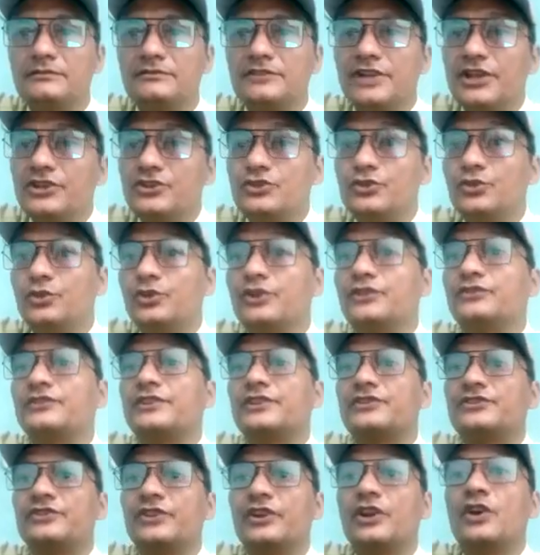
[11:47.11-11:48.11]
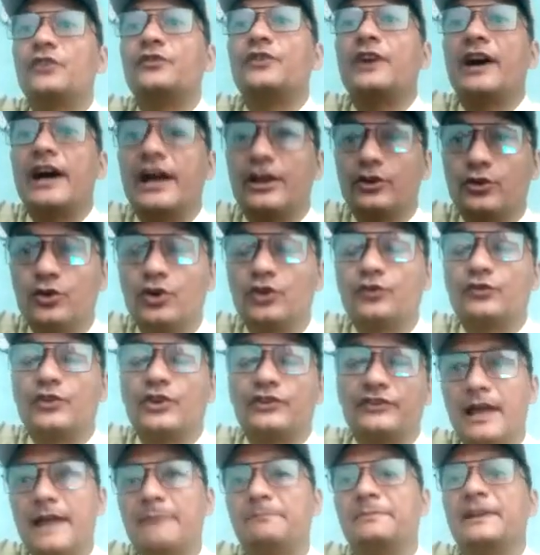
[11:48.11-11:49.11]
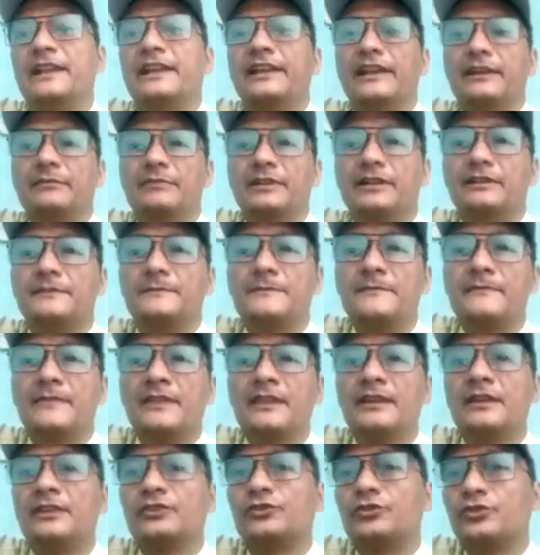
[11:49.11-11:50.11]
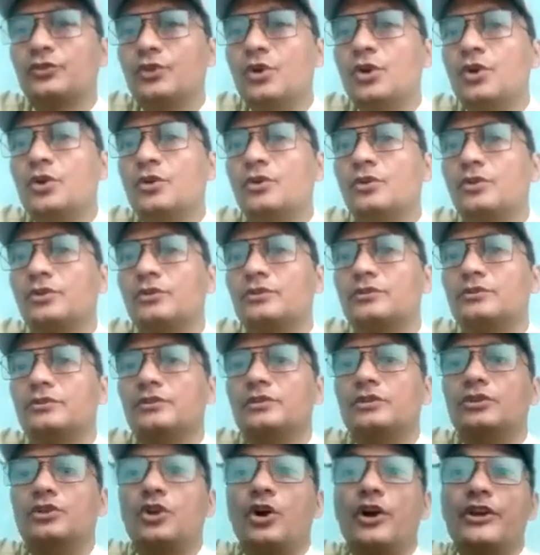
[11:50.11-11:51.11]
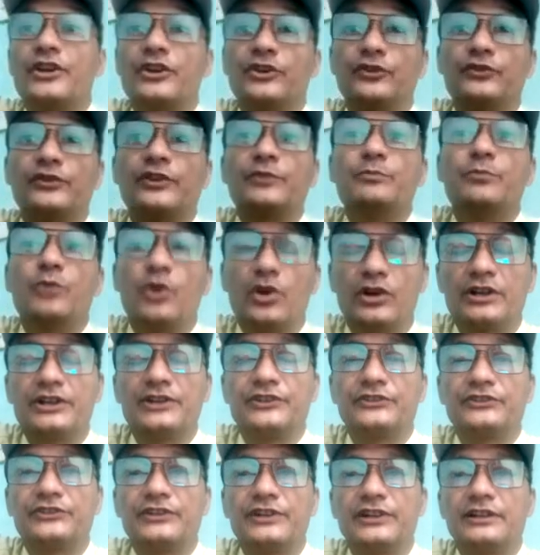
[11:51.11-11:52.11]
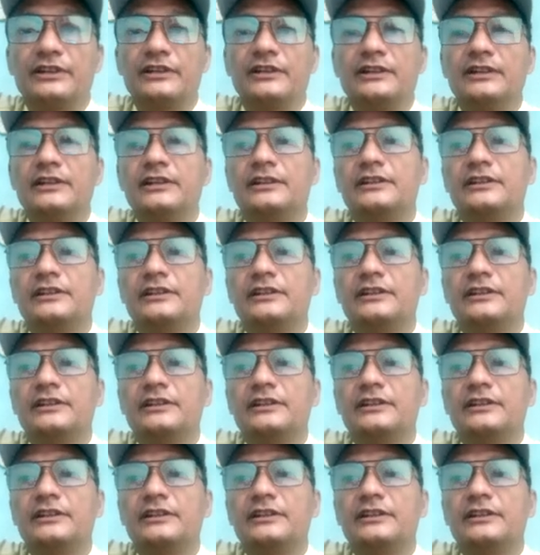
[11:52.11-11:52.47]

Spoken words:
The jurisdiction of High Court was applicable, so lawyers were more concerned.